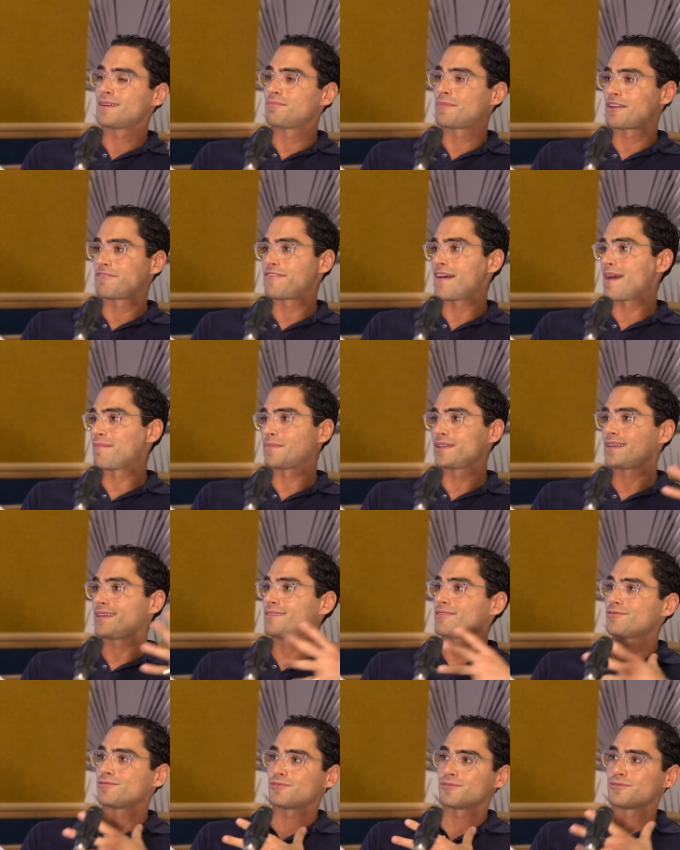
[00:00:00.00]
my
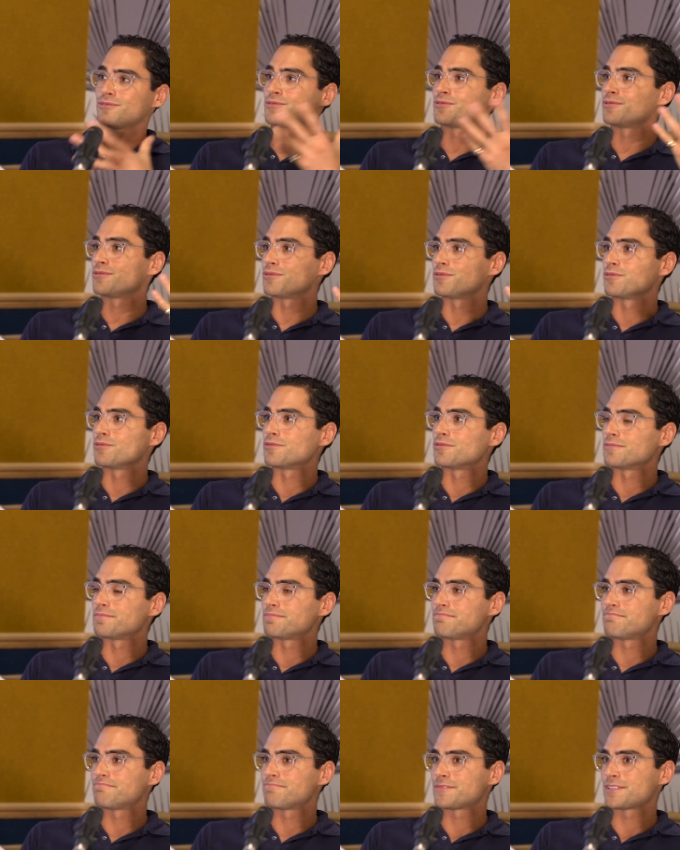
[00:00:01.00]
family or, or,
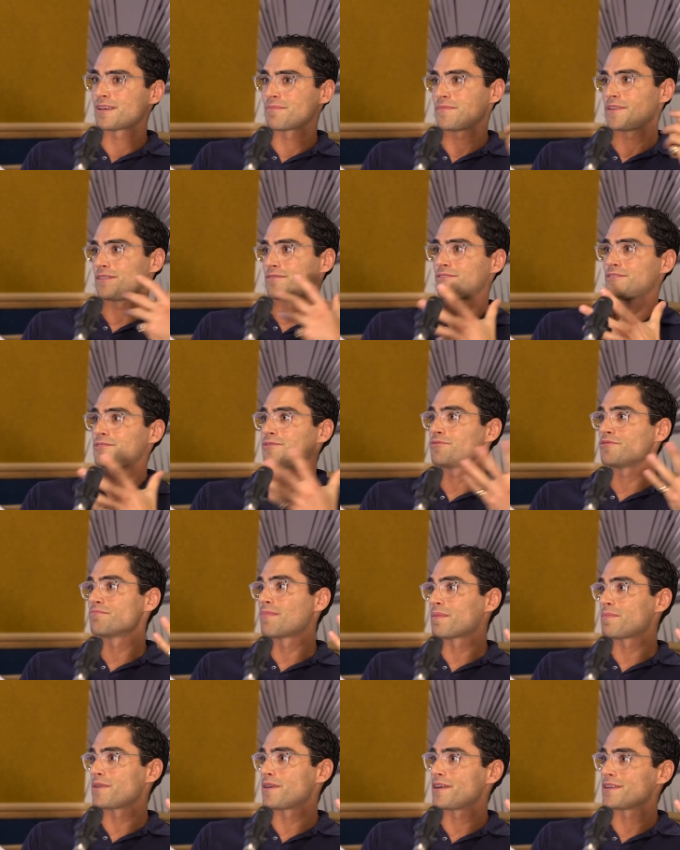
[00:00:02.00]
or something to do with
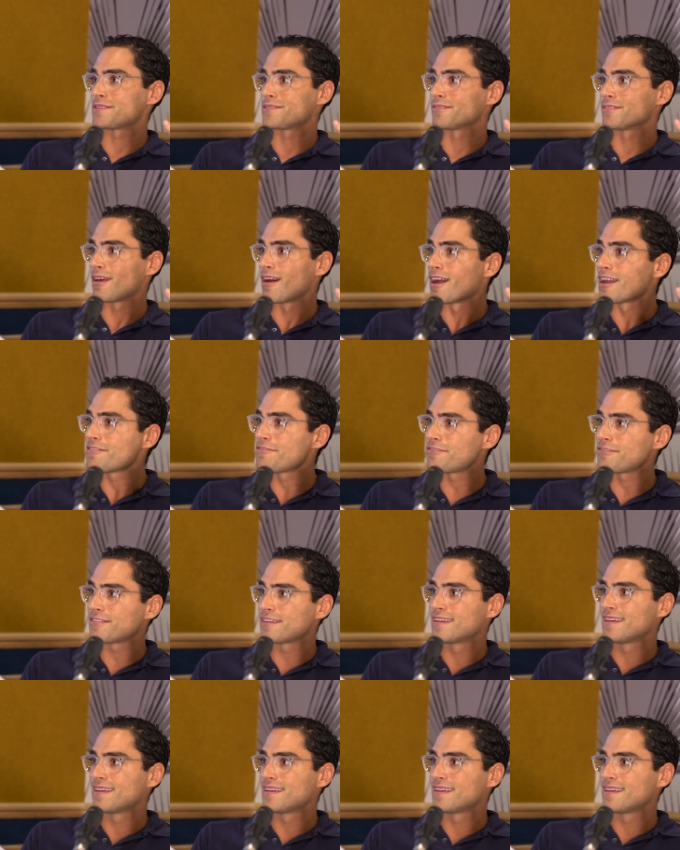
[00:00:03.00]
my personal life.